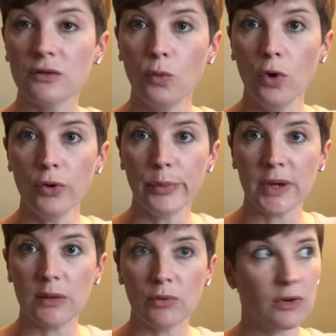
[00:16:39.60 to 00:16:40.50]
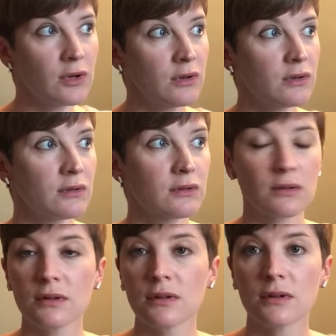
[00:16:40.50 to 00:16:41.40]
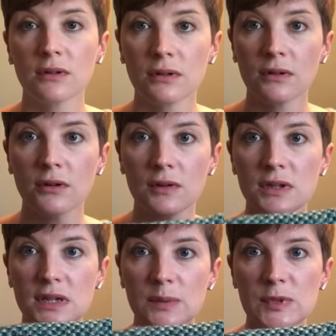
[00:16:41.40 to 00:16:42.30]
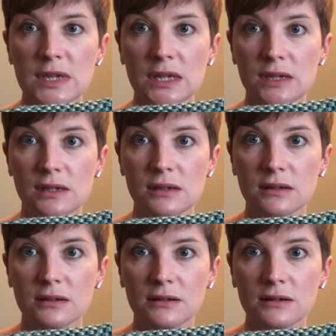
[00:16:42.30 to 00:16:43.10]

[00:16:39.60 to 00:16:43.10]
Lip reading: wallpaper are the same as this.